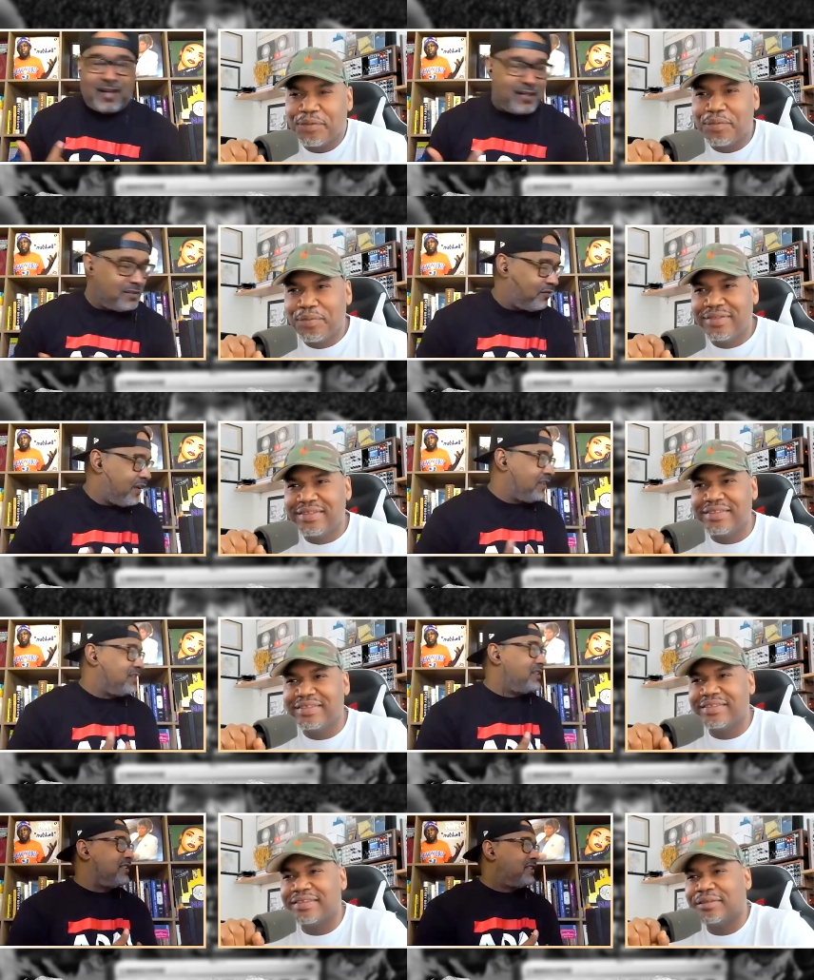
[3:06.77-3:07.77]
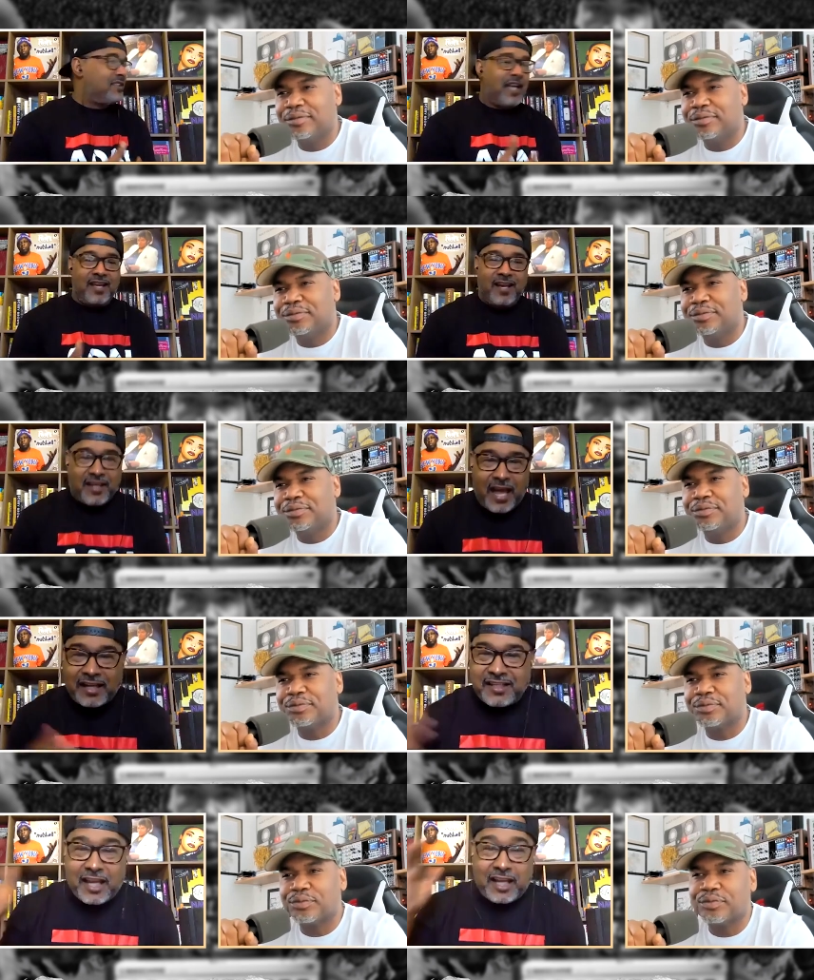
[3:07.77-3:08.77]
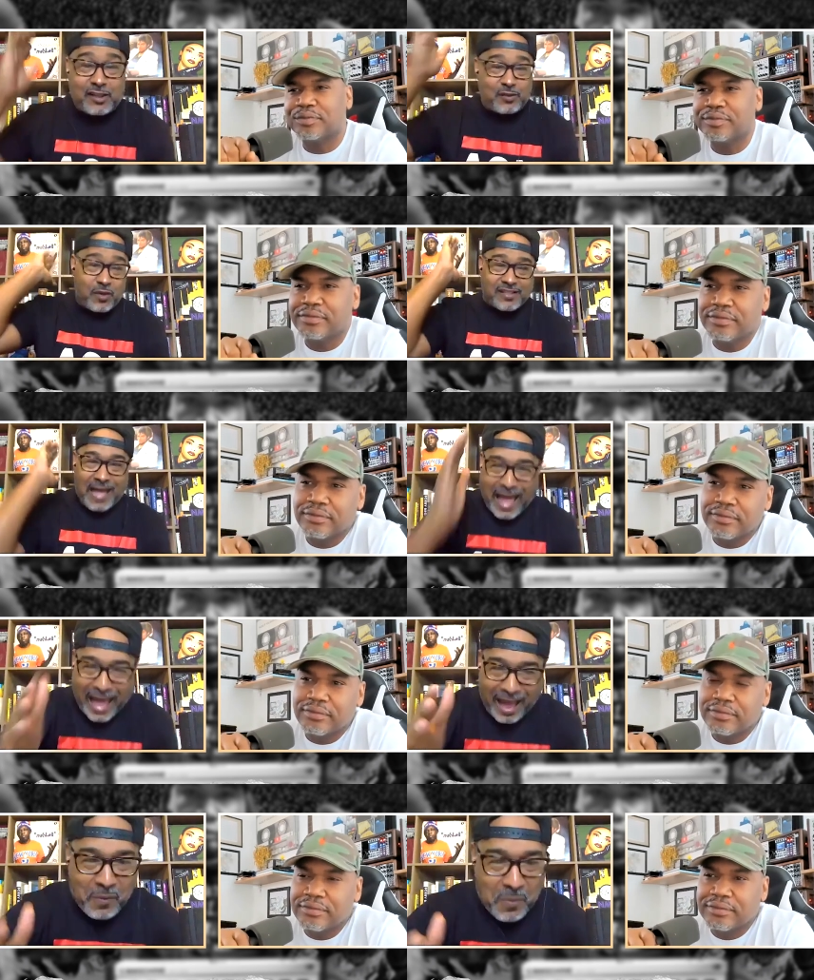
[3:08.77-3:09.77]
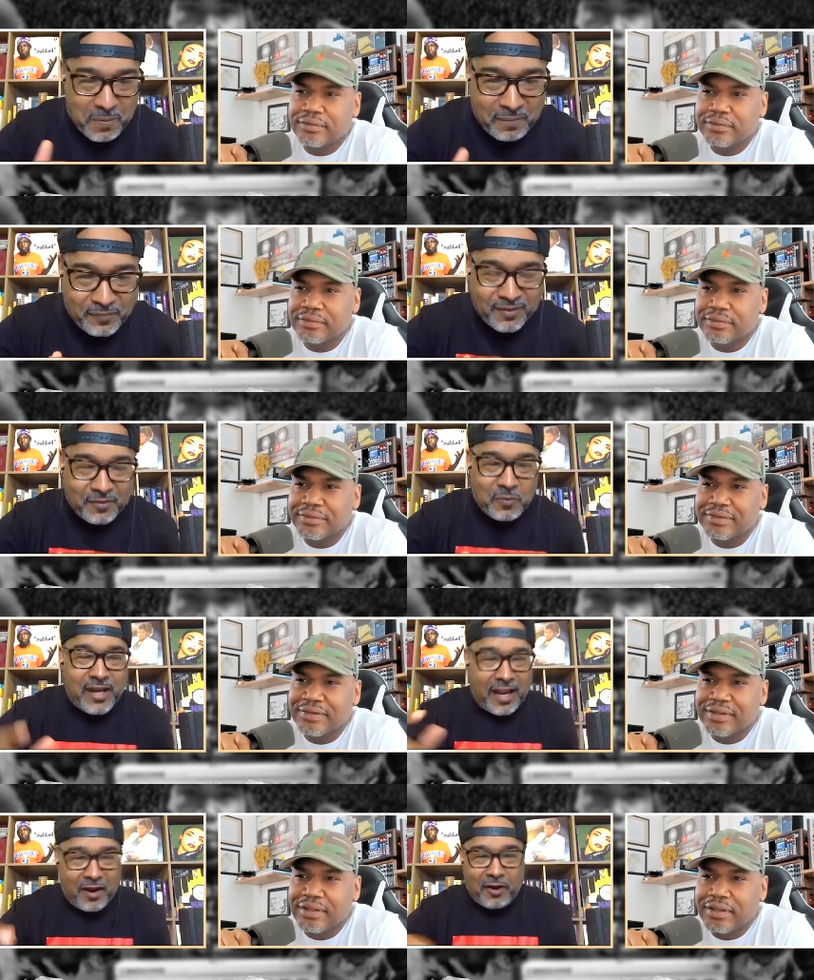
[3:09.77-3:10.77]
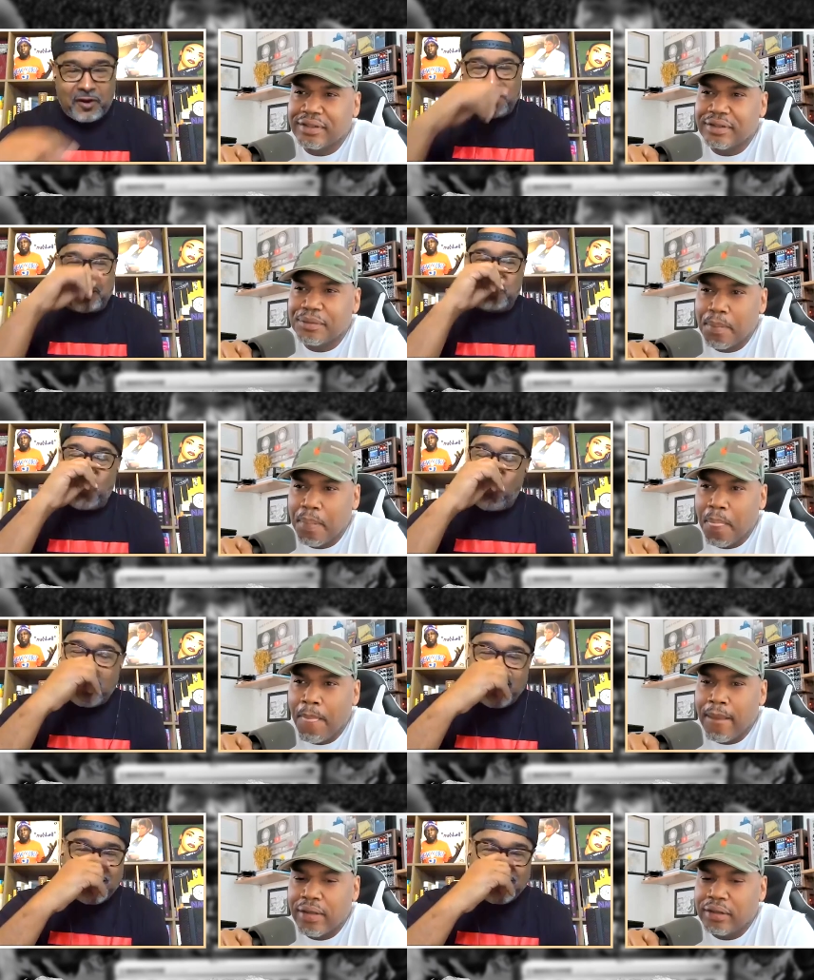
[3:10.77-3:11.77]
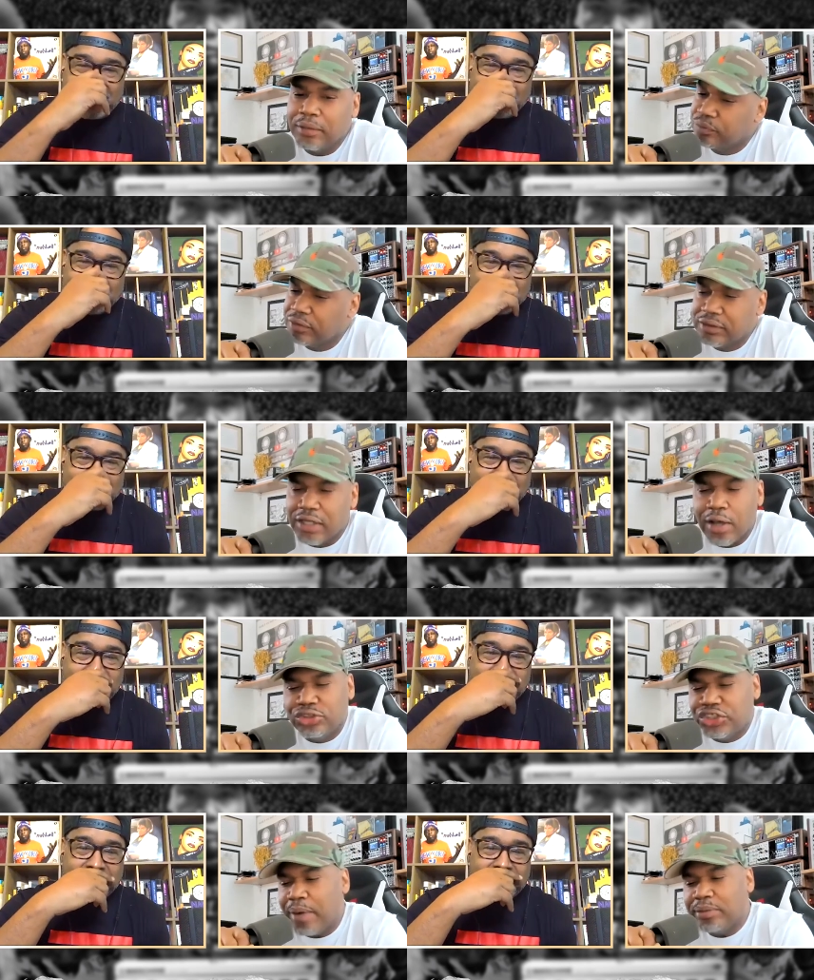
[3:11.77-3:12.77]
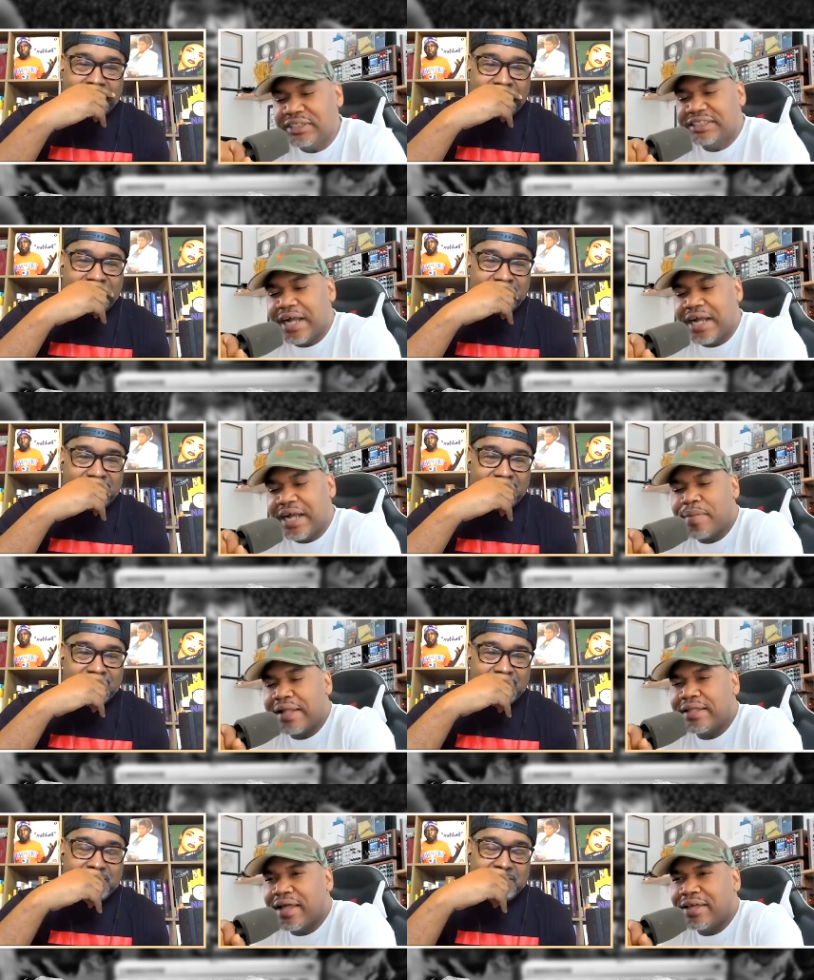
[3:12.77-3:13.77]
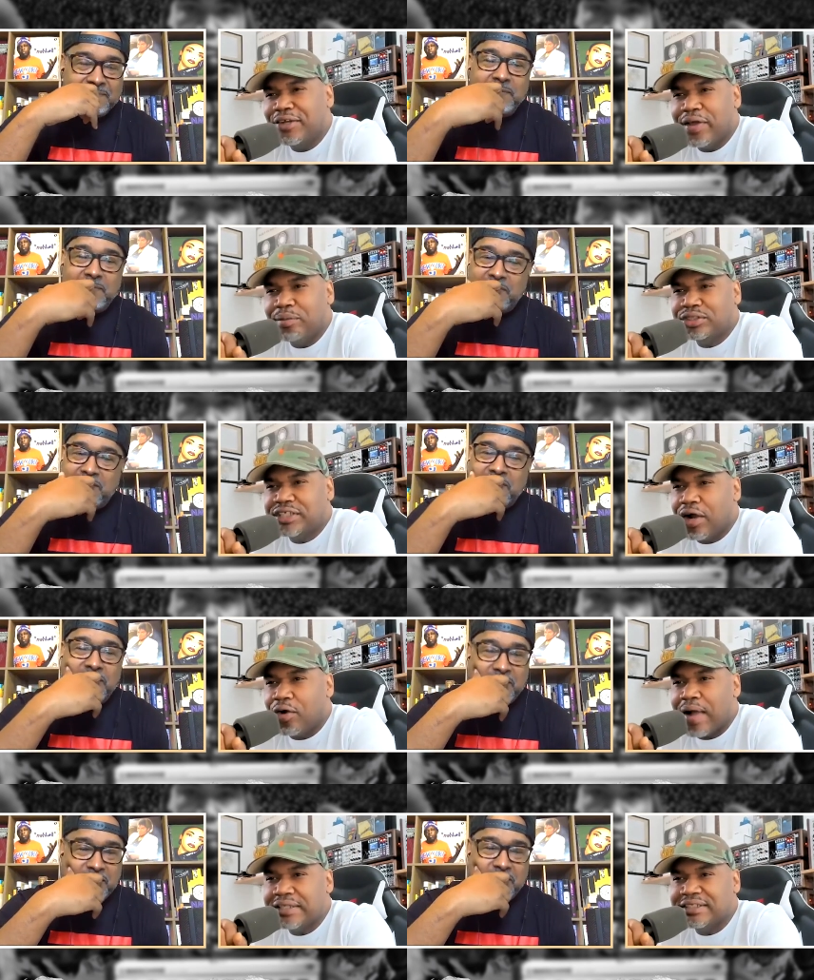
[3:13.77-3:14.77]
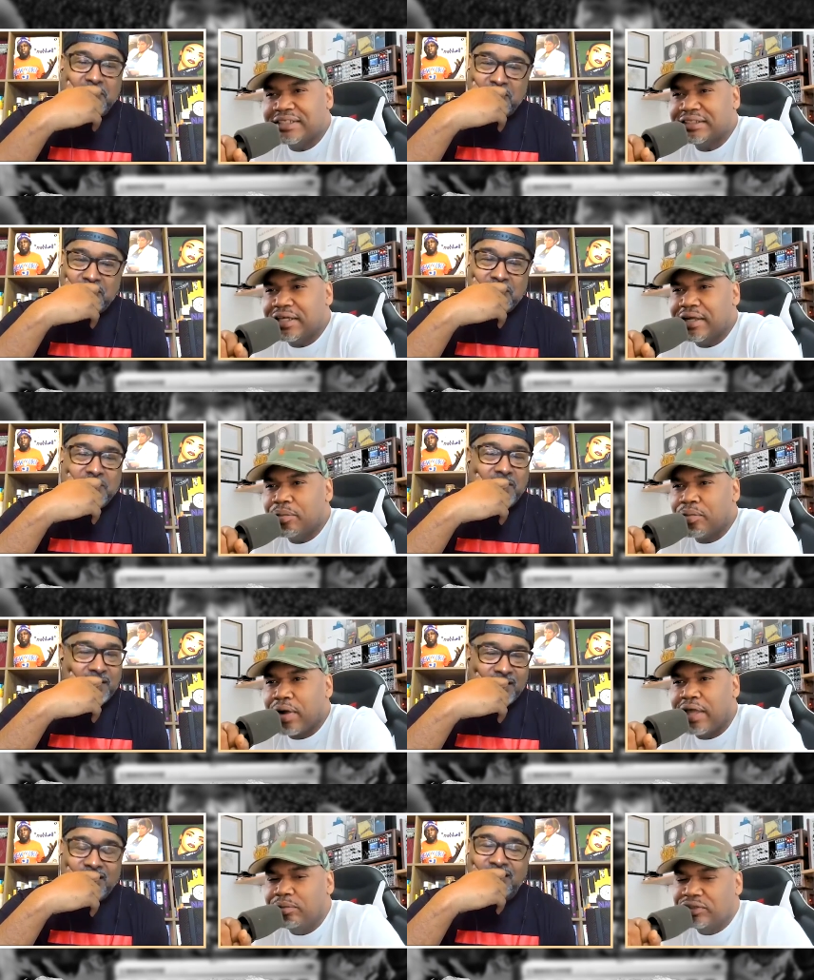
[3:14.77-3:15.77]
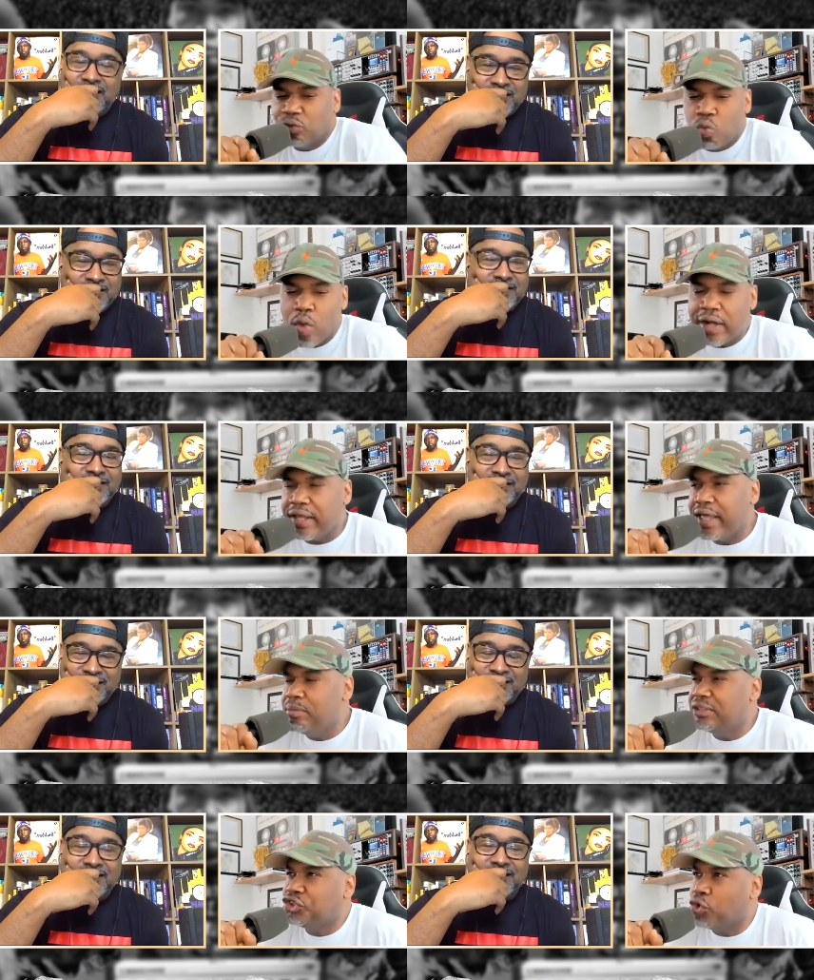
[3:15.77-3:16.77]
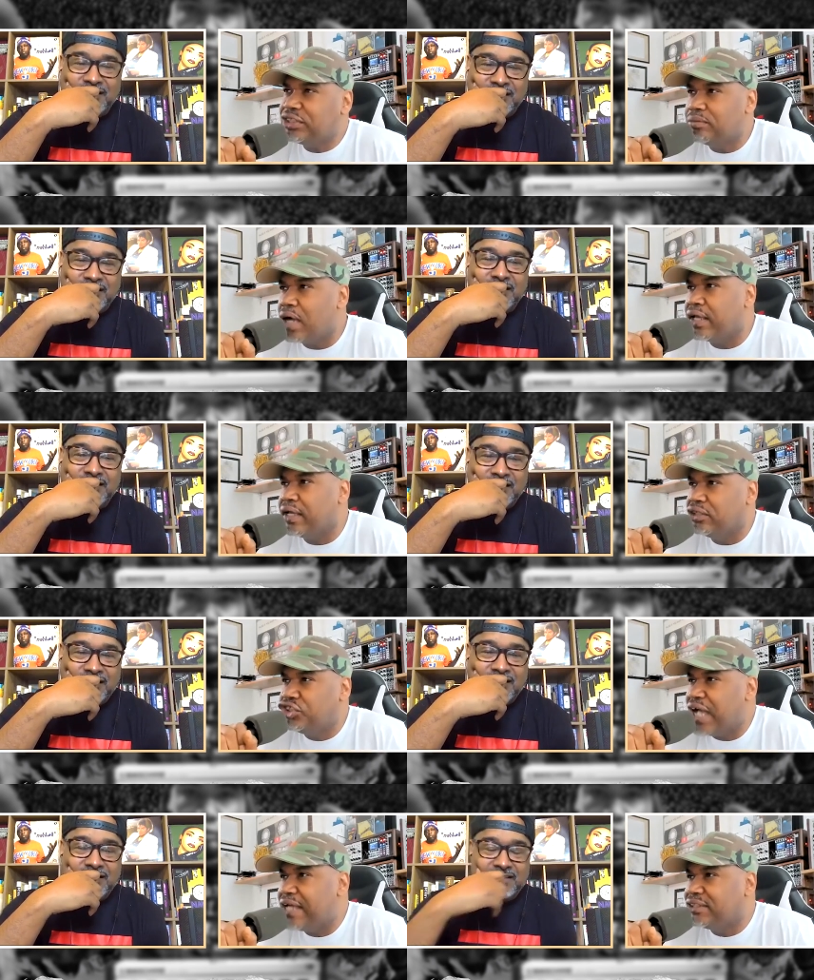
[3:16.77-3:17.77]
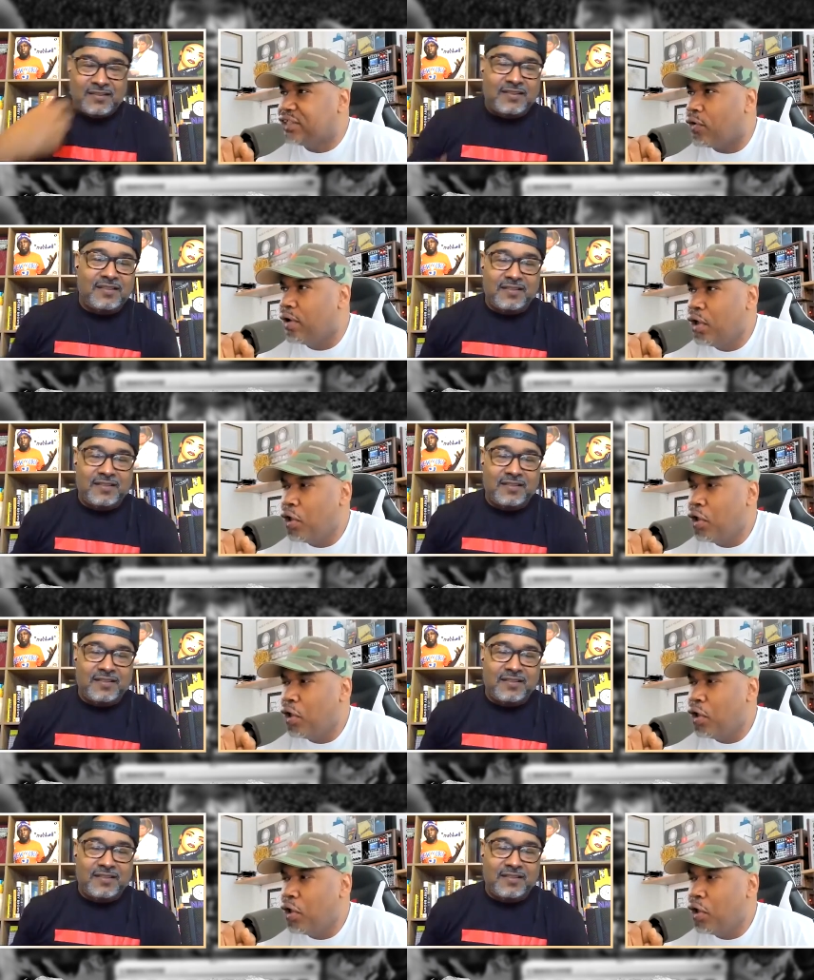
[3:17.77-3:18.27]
Speaker 1: saying? Effects didn't stay. Like niggas was out when they heard him going in.
Speaker 2: Yo, Jay was a terror back then. You know, he was terrorizing the scene, bro. He was running him and Sauce Money and Jaz-O